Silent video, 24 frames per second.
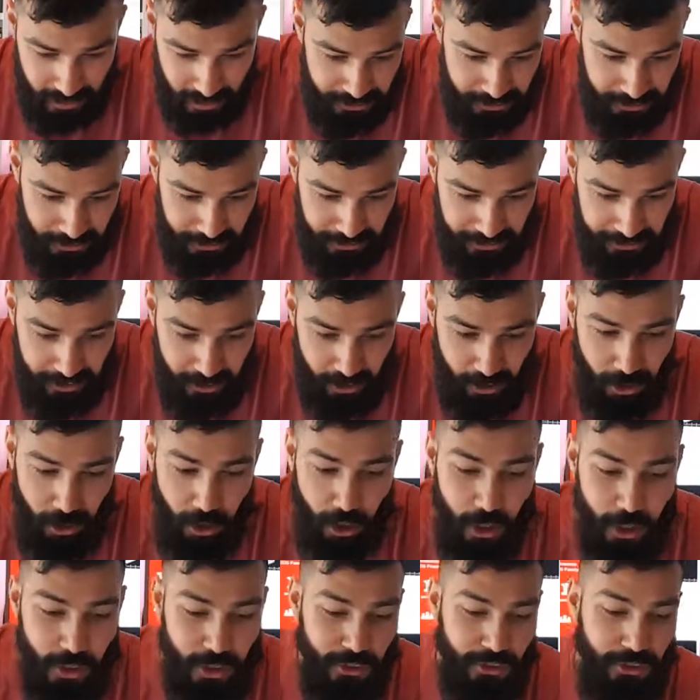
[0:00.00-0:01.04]
So you got
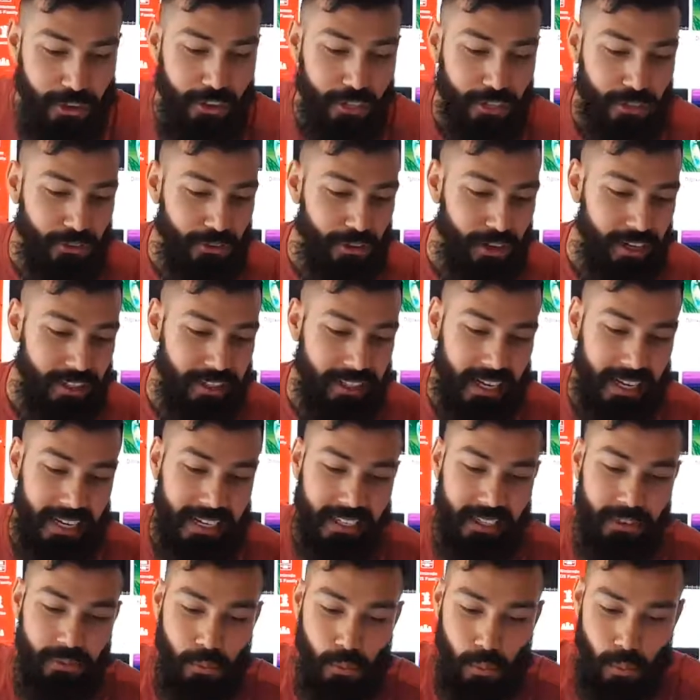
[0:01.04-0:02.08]
Contra 3, The
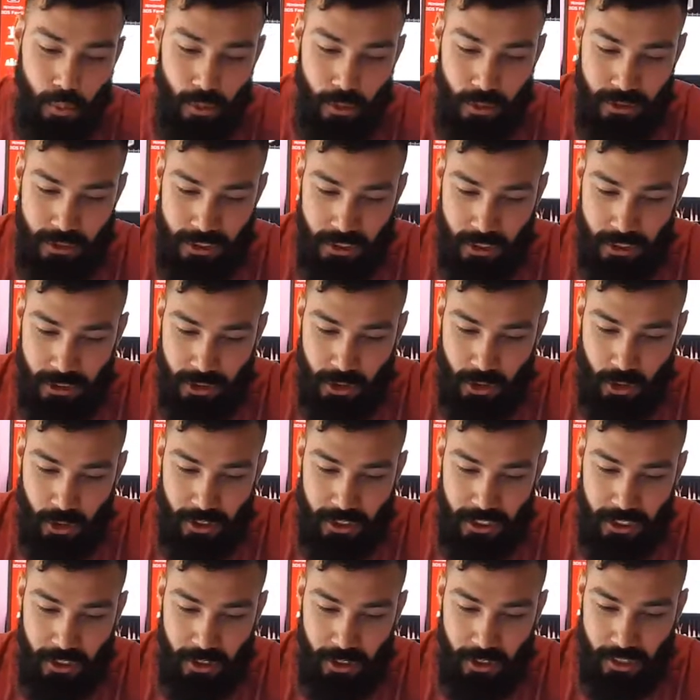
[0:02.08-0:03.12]
Alien Wars, you got
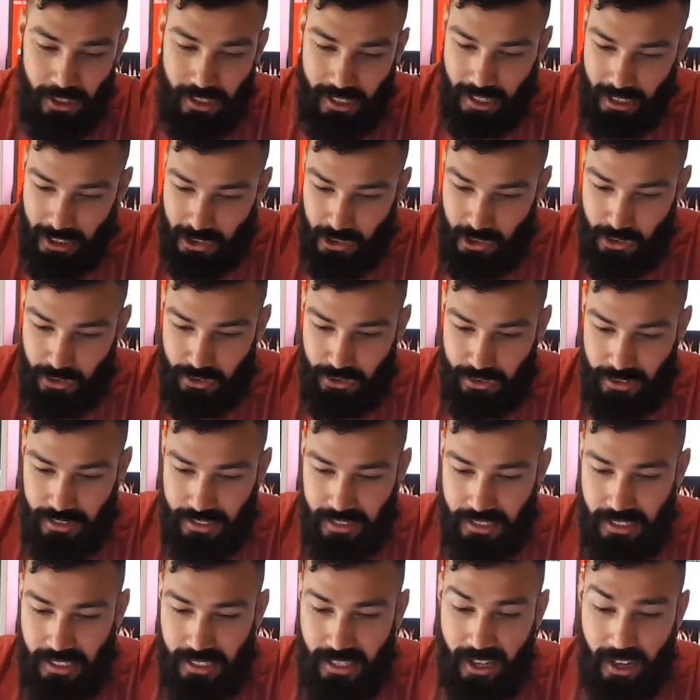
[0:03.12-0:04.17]
Donkey Kong
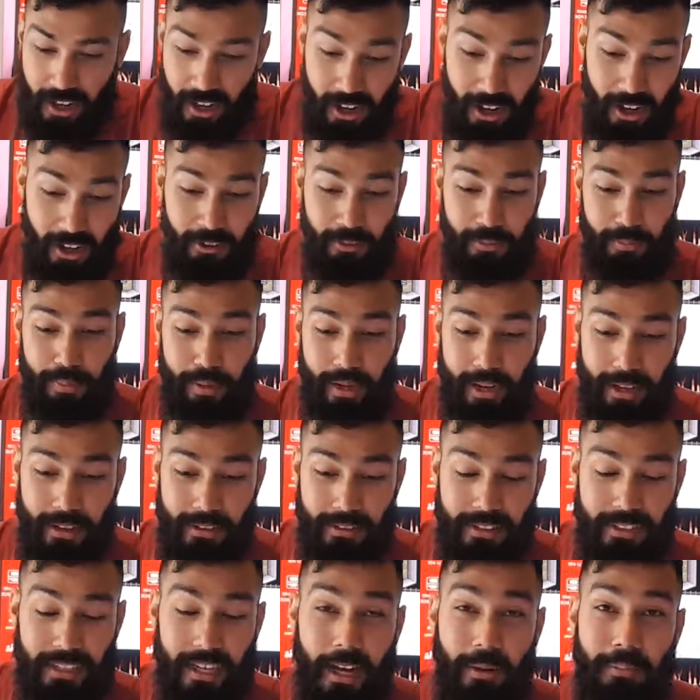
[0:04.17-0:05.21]
Country,
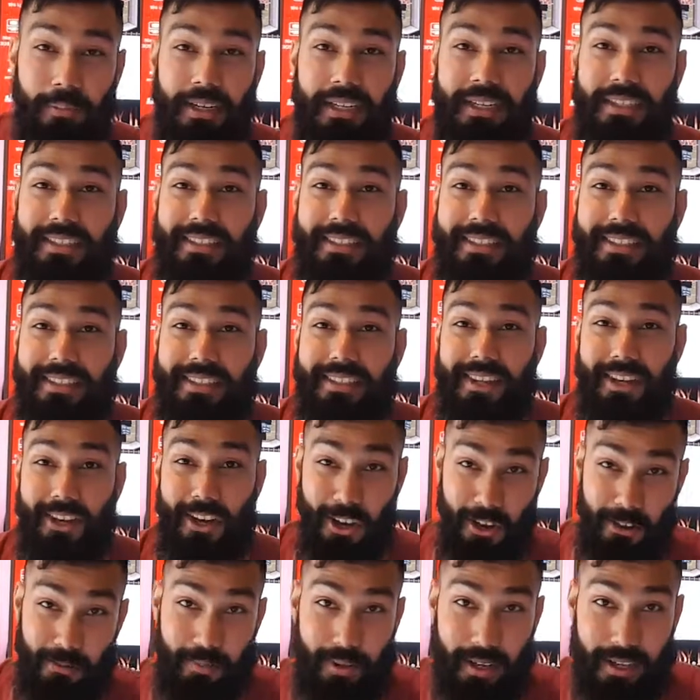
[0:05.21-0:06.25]
Earthbound. I mean,
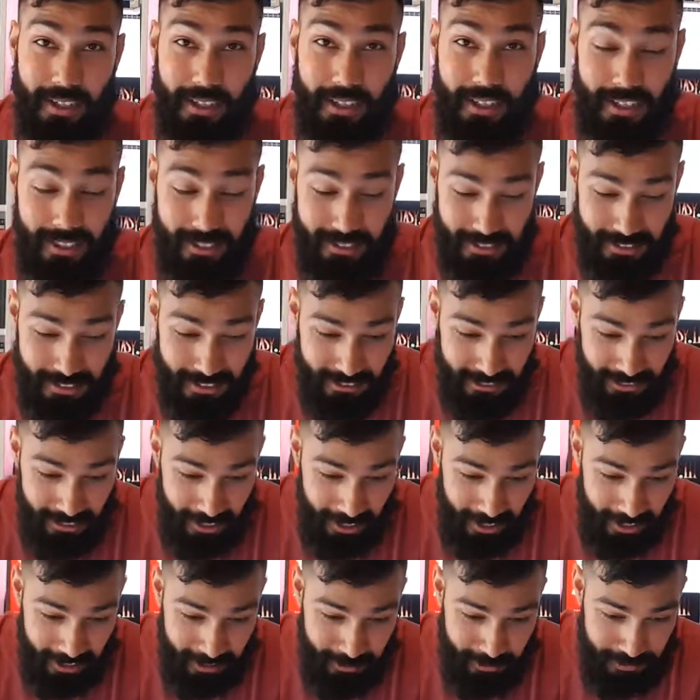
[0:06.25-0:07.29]
Earthbound, guys. Do you know
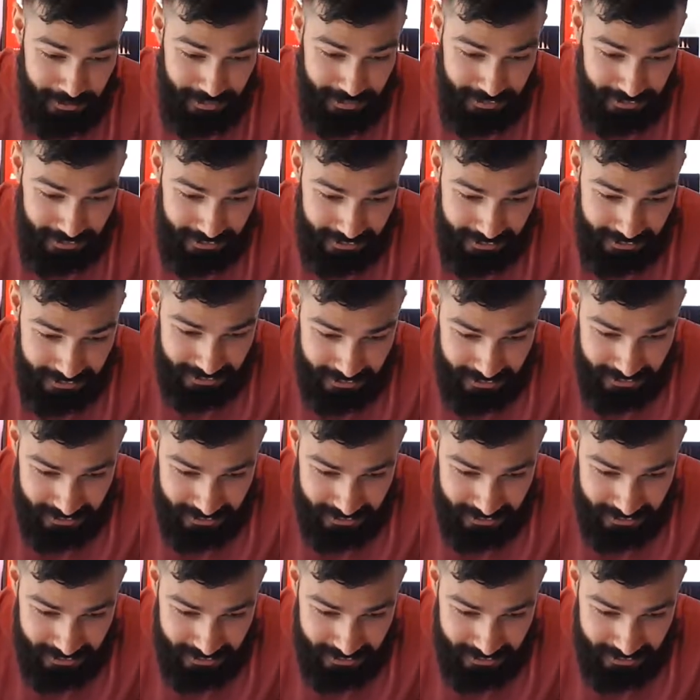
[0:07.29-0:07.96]
how expensive that is?